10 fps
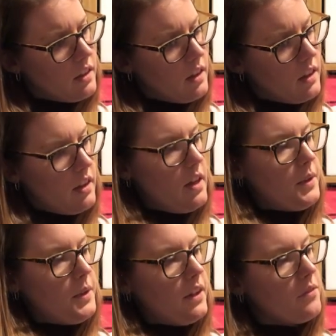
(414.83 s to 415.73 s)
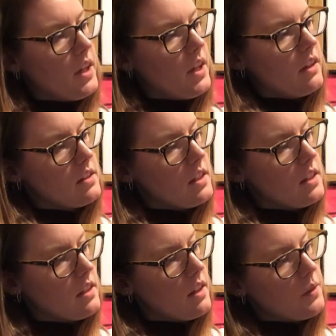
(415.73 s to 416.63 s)
get out. There we go. Get
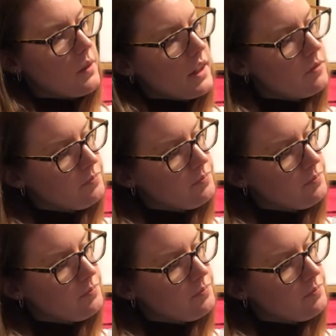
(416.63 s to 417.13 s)
underneath. There we go.